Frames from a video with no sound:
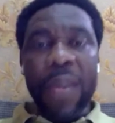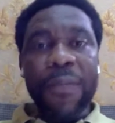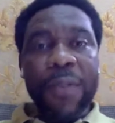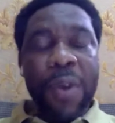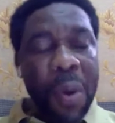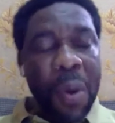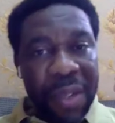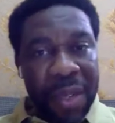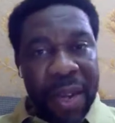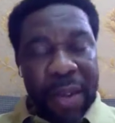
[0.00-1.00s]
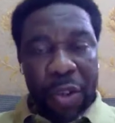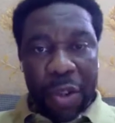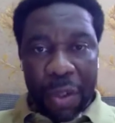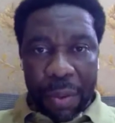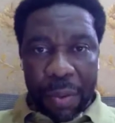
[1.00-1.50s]
If God said
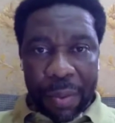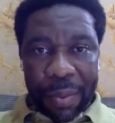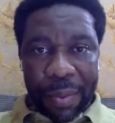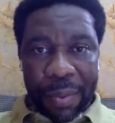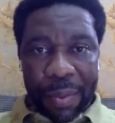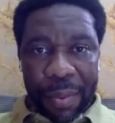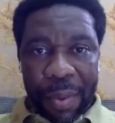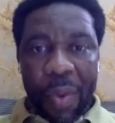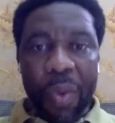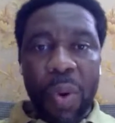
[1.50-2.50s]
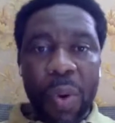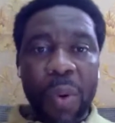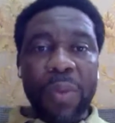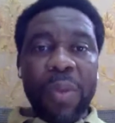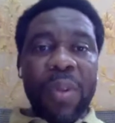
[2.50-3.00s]
to you,
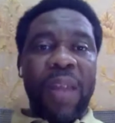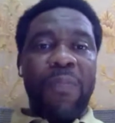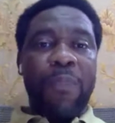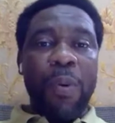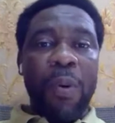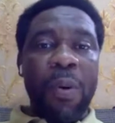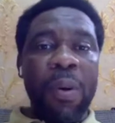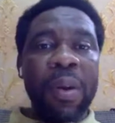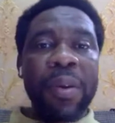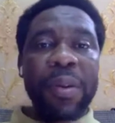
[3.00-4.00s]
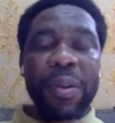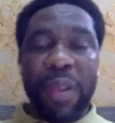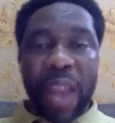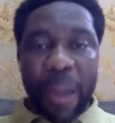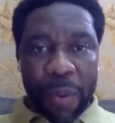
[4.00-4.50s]
go to that poor
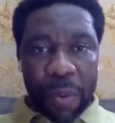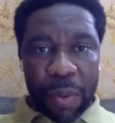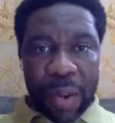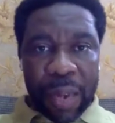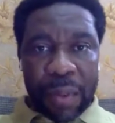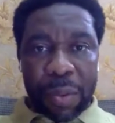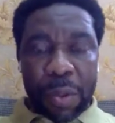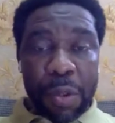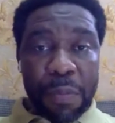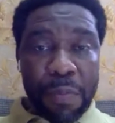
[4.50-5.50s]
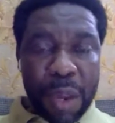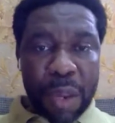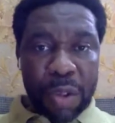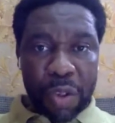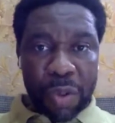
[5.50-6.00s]
neighborhood and do
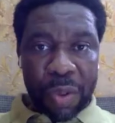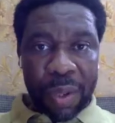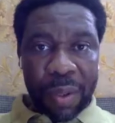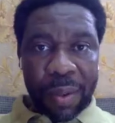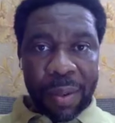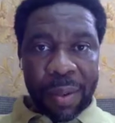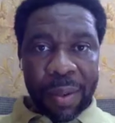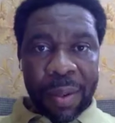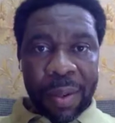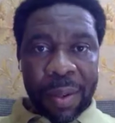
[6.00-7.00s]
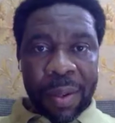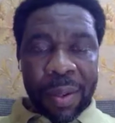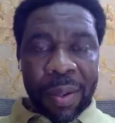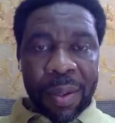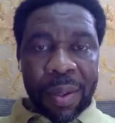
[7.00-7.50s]
ministry,
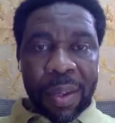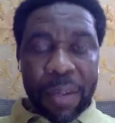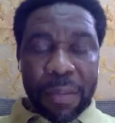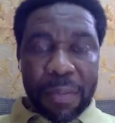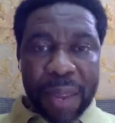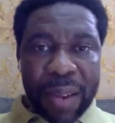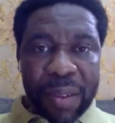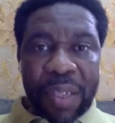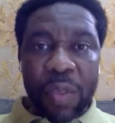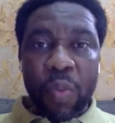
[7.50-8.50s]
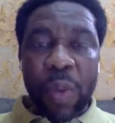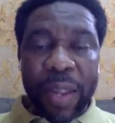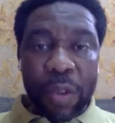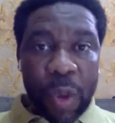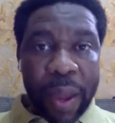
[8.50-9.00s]
it means it's
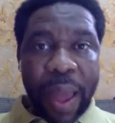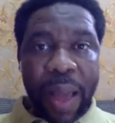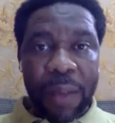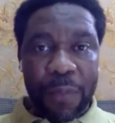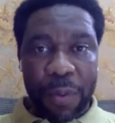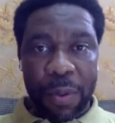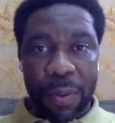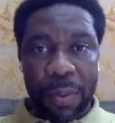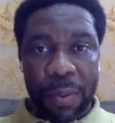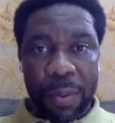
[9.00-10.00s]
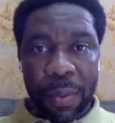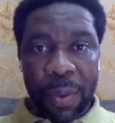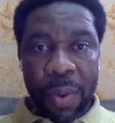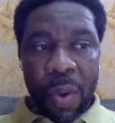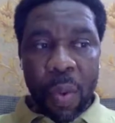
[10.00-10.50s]
willing to help you
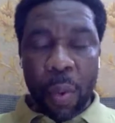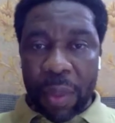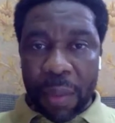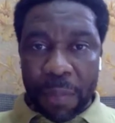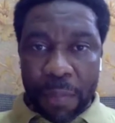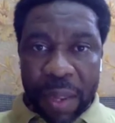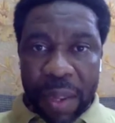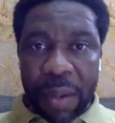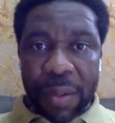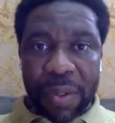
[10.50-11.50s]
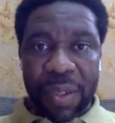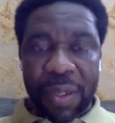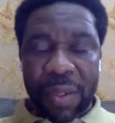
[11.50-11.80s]
with the bills,